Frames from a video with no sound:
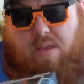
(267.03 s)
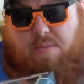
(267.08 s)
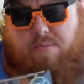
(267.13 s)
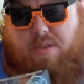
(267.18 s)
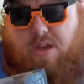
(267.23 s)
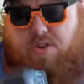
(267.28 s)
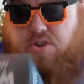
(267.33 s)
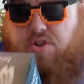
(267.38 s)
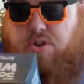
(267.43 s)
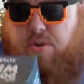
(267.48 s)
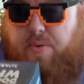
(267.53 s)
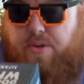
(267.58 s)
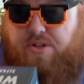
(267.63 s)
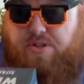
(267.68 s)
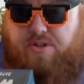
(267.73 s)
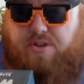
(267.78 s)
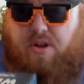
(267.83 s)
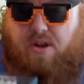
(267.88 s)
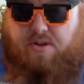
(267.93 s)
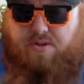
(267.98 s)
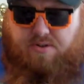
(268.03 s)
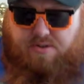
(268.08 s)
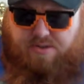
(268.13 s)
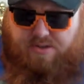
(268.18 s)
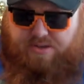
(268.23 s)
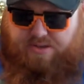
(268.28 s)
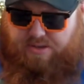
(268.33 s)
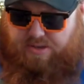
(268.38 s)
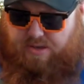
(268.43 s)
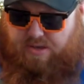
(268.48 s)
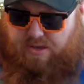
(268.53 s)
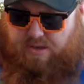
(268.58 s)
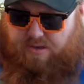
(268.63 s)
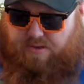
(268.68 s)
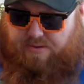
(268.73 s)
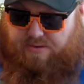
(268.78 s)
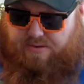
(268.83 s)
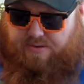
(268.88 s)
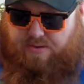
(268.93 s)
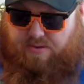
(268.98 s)
I'm not sure which Doctor this
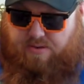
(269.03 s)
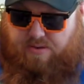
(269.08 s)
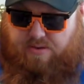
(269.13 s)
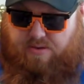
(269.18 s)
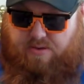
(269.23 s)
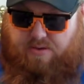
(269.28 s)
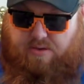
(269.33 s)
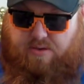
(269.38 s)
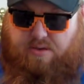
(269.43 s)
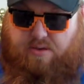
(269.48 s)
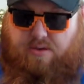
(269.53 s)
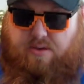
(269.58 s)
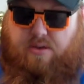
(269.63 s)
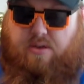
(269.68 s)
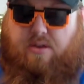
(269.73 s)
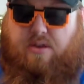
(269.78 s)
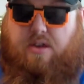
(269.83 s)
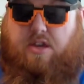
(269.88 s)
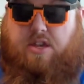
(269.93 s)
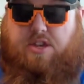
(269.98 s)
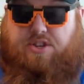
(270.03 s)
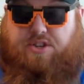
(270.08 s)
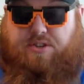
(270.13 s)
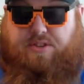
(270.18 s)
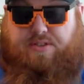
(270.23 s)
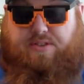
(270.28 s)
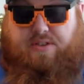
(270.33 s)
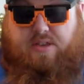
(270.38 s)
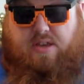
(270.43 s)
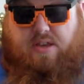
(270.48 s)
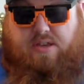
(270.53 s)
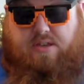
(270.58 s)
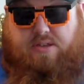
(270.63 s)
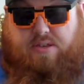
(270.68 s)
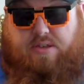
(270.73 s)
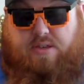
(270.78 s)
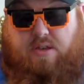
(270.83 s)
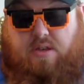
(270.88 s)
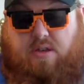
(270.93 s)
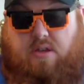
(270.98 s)
is. It just
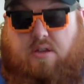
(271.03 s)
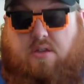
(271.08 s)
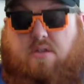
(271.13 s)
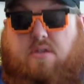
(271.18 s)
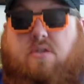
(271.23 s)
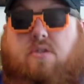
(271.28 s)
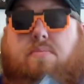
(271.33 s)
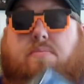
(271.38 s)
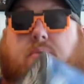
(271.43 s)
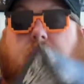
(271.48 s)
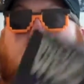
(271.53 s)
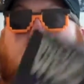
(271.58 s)
says nerd